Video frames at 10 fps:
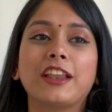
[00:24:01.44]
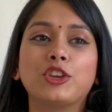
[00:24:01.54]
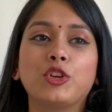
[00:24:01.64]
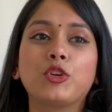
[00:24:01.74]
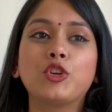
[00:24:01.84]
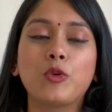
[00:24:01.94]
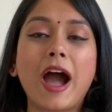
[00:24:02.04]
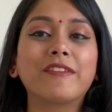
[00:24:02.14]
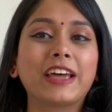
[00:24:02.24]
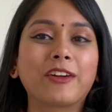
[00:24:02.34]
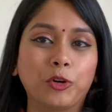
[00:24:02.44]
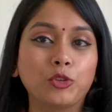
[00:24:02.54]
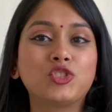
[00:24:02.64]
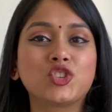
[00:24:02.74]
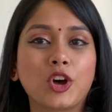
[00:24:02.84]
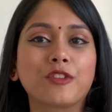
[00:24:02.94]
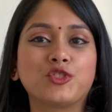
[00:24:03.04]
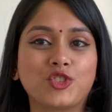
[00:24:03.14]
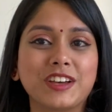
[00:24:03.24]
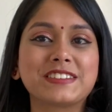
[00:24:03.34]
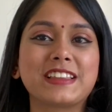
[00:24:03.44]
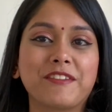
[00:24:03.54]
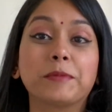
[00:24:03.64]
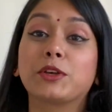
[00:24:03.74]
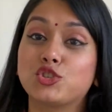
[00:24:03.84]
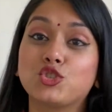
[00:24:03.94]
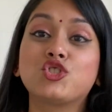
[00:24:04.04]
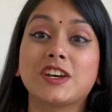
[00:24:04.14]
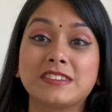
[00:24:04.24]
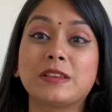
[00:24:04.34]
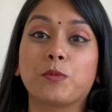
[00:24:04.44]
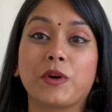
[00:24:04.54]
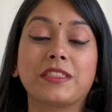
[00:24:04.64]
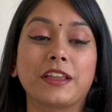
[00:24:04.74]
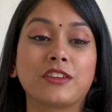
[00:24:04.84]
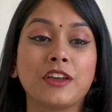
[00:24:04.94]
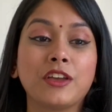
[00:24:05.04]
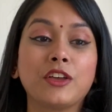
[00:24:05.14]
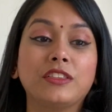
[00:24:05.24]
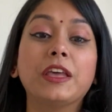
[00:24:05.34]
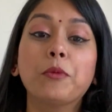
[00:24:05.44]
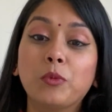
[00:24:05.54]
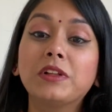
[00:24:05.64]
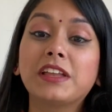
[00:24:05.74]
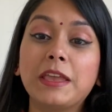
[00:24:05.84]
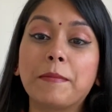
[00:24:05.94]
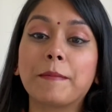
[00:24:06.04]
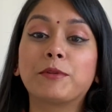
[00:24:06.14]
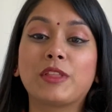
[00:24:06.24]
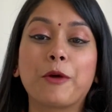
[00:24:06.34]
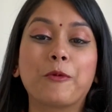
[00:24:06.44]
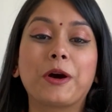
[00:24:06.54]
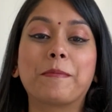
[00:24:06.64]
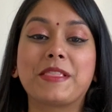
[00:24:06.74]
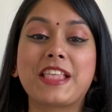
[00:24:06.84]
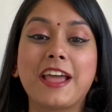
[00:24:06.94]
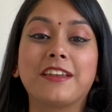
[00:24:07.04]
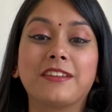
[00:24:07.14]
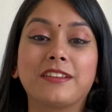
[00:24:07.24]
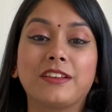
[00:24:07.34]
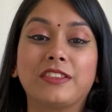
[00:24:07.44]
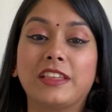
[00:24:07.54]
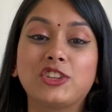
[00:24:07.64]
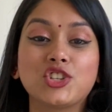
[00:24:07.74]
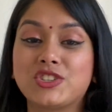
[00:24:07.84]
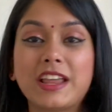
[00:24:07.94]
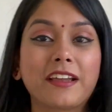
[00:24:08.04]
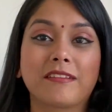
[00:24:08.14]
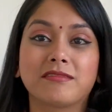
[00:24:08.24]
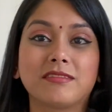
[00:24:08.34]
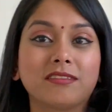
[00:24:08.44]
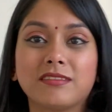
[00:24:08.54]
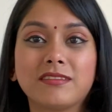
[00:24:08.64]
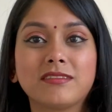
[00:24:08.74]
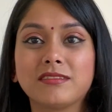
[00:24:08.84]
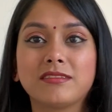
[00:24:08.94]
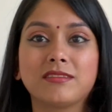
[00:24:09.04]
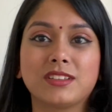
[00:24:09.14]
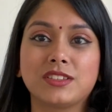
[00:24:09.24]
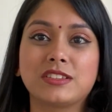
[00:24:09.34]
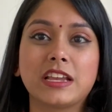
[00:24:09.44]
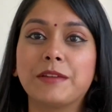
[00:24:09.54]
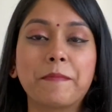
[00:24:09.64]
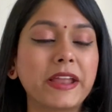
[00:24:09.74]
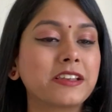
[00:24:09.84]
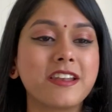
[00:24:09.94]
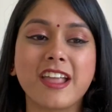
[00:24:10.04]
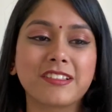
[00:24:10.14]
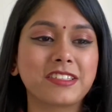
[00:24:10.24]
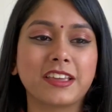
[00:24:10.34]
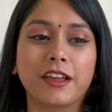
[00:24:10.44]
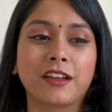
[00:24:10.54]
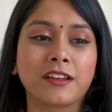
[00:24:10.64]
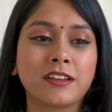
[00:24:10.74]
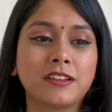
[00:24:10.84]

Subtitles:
and, you know, you have that good sort of trust level because you trust someone that they will keep up to their word, but then they just, like, it meant nothing.